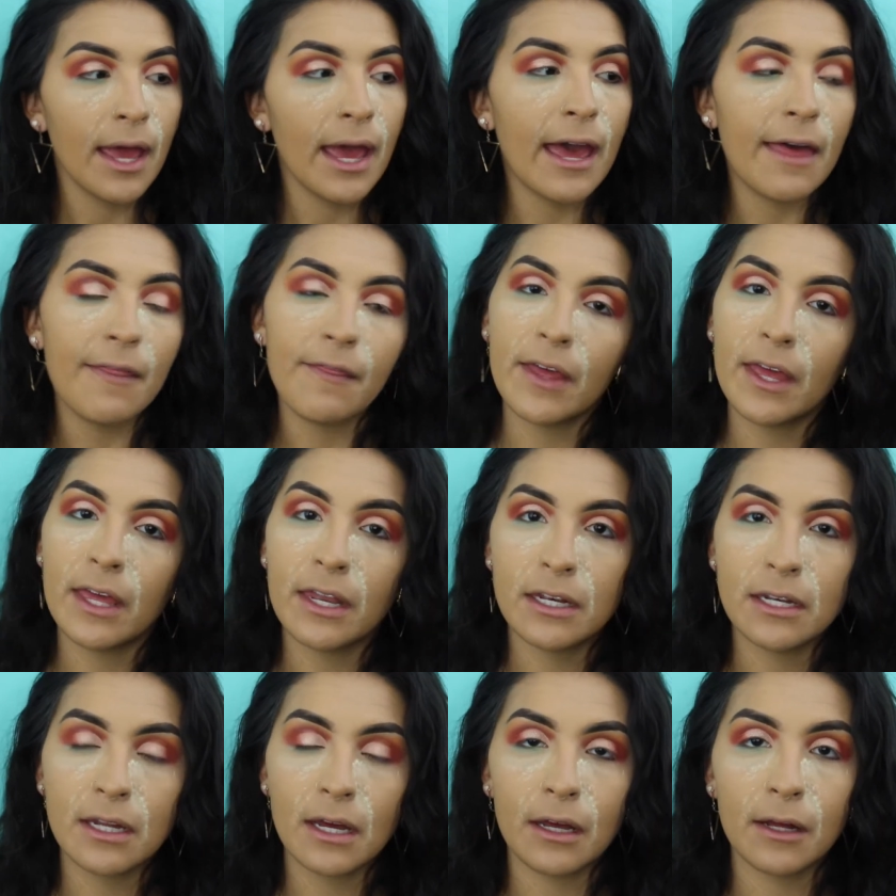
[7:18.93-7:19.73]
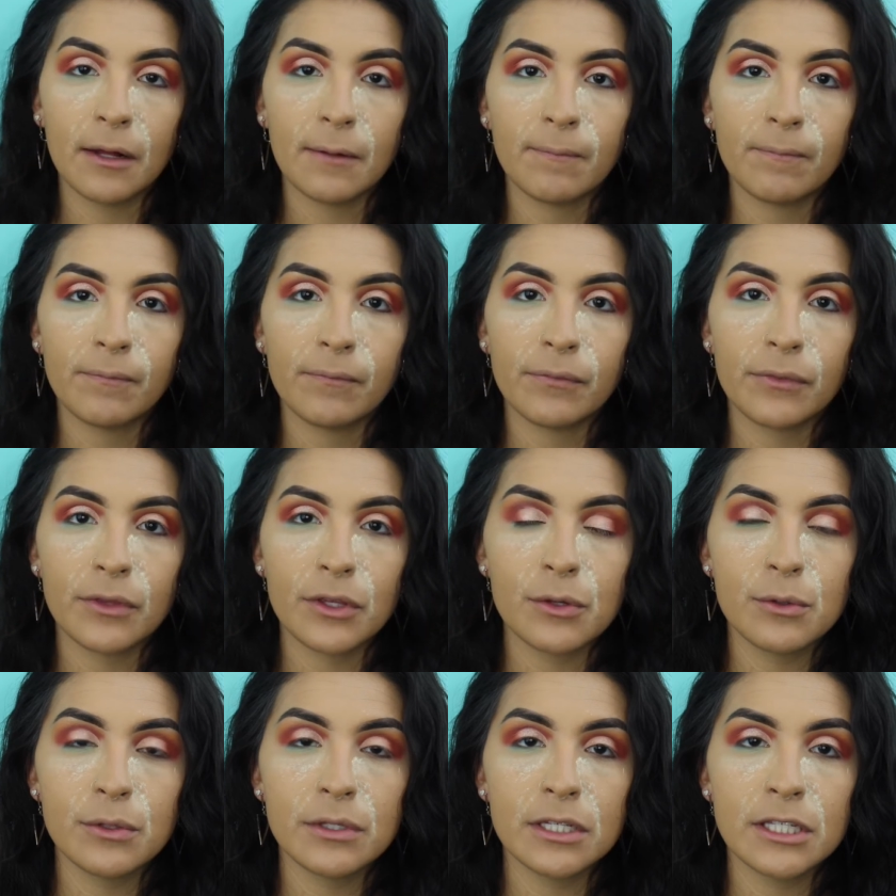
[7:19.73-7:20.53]
and then
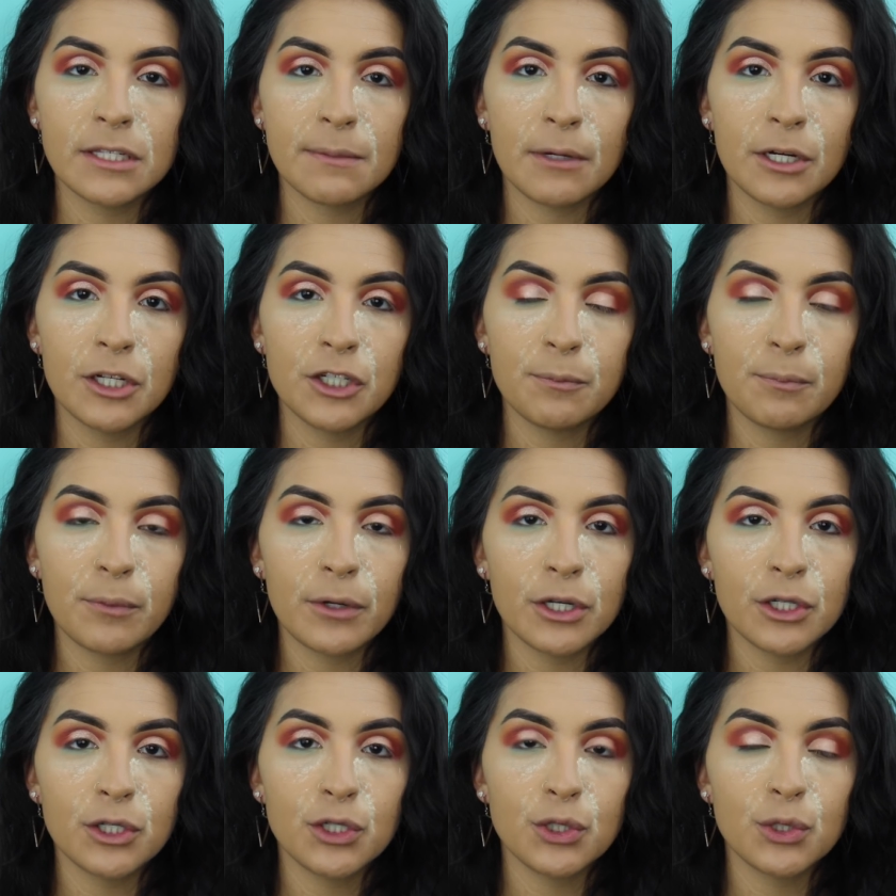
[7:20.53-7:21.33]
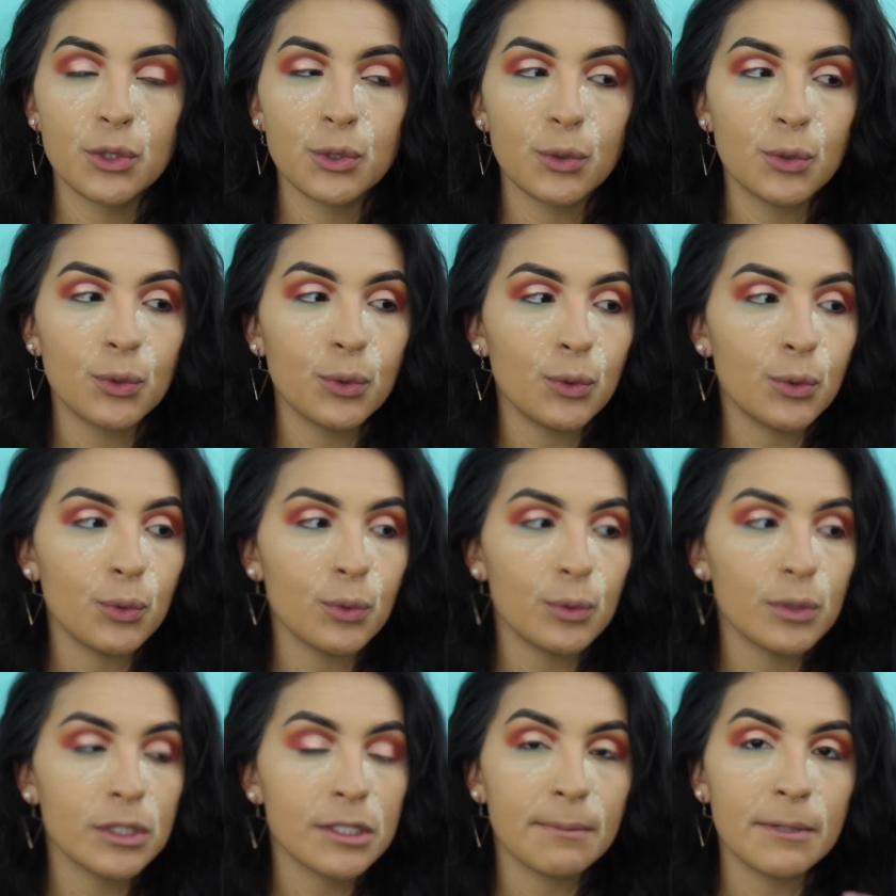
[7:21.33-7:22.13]
use the smudge brush
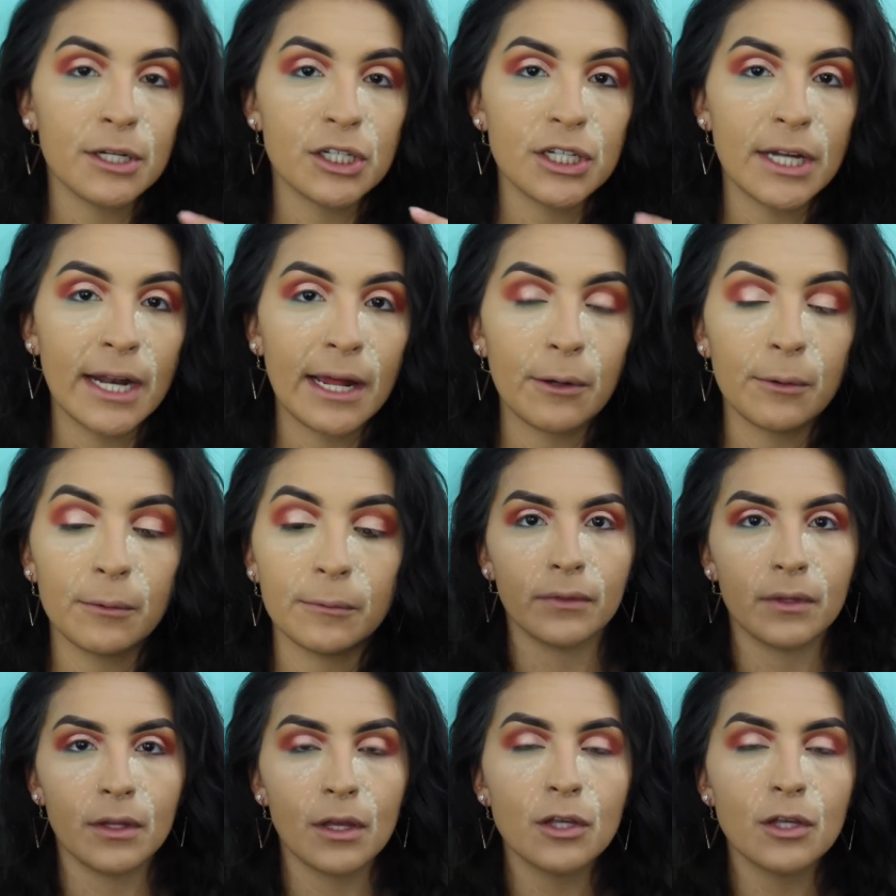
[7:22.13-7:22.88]
to smudge it out.